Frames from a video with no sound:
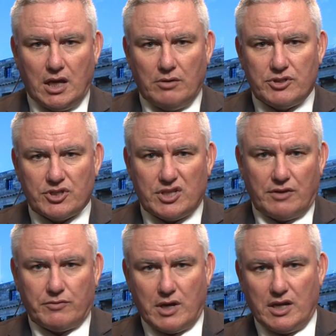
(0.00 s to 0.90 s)
We just
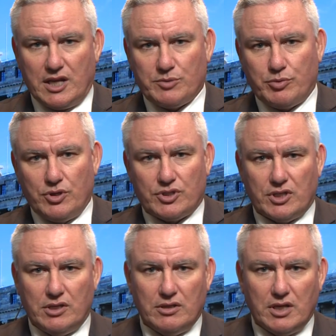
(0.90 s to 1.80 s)
have one less
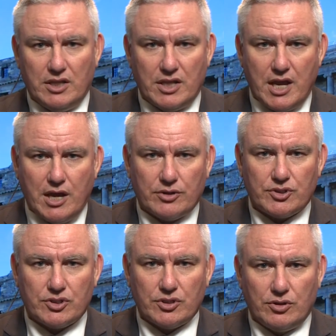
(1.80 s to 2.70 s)
person in the
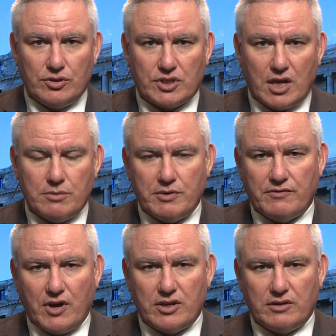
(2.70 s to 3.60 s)
House who's going to be
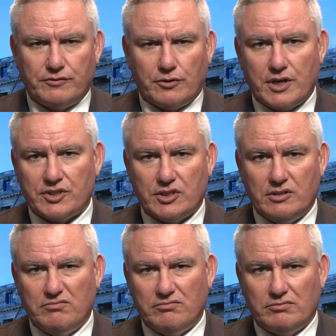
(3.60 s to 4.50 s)
voting for us,
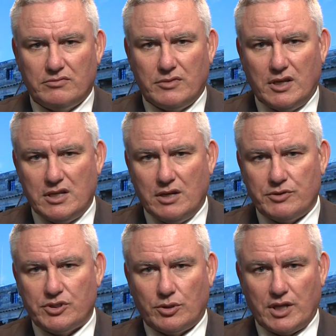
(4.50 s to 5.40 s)
and you know,
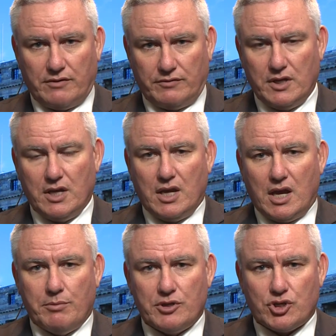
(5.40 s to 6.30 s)
we still have
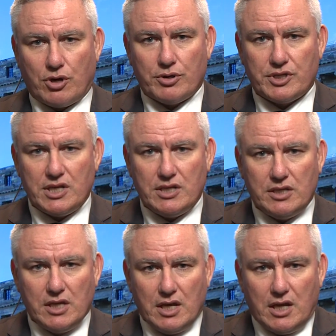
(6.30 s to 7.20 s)
a
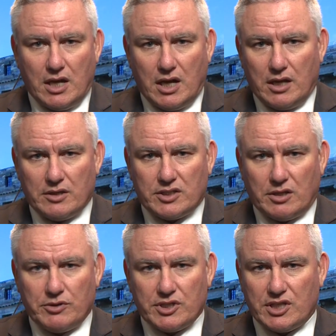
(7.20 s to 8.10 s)
majority,
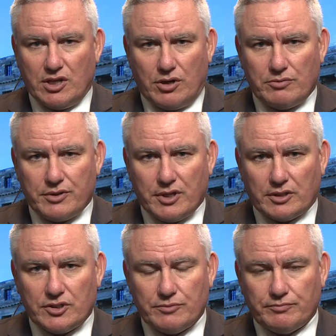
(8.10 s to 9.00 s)
so we just get on with
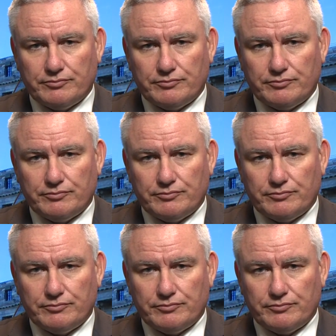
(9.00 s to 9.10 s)
things.